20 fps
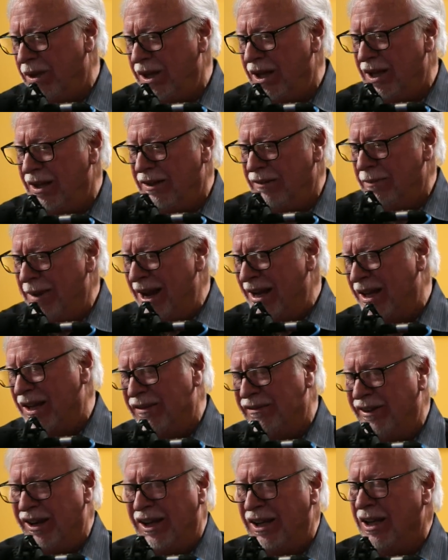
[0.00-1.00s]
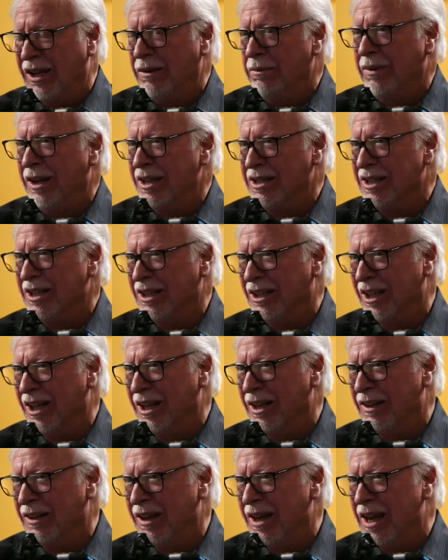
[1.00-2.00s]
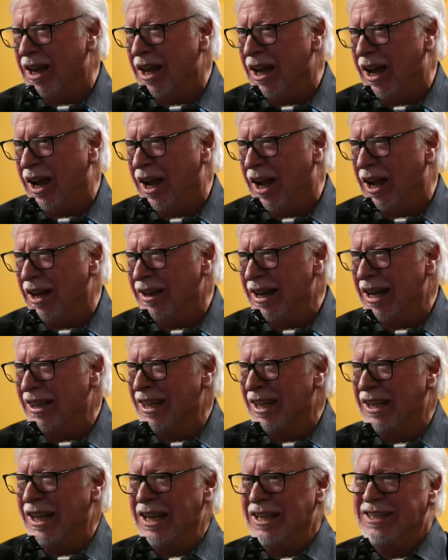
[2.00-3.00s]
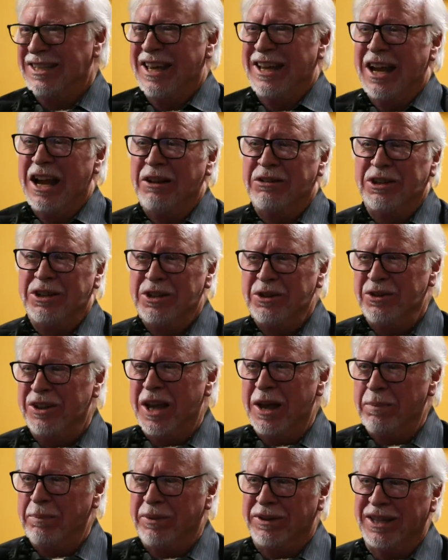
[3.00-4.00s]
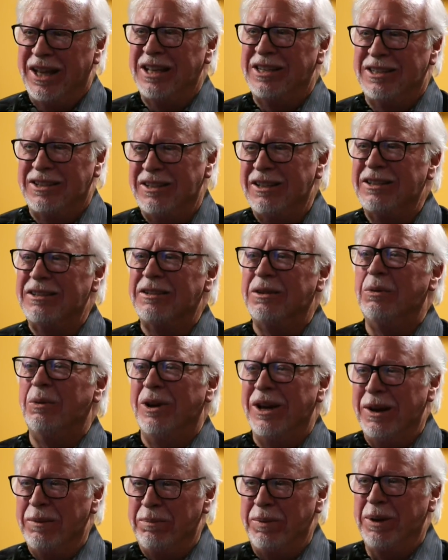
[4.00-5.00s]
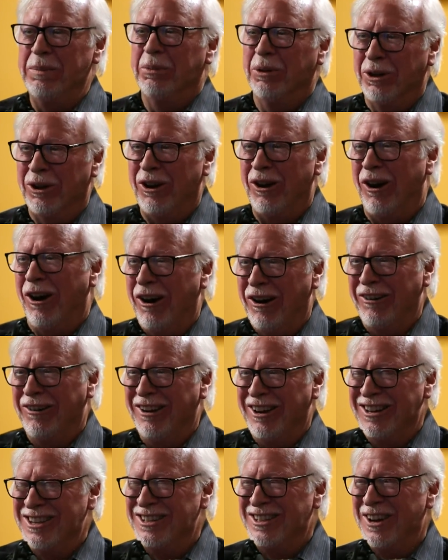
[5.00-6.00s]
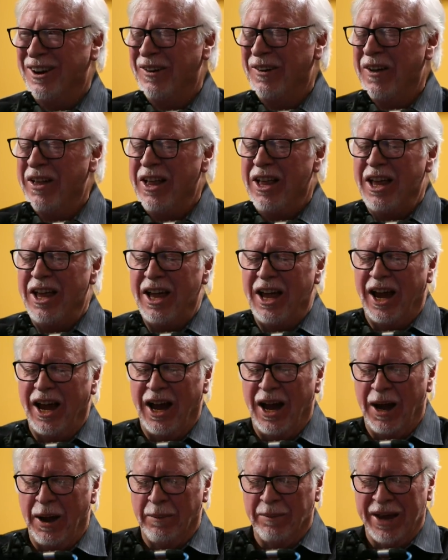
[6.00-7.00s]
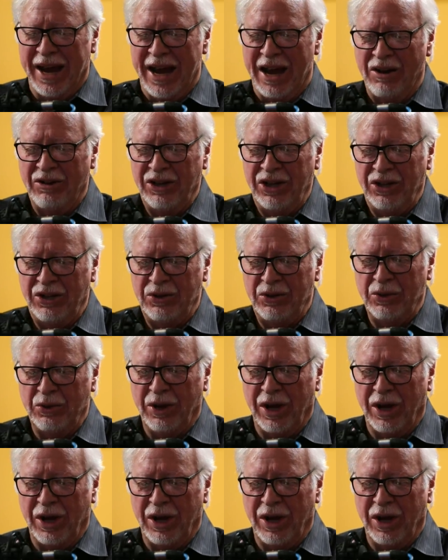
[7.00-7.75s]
being Machiavellian, basically. Not that they set out to do that, but that's just the way people are. And so how do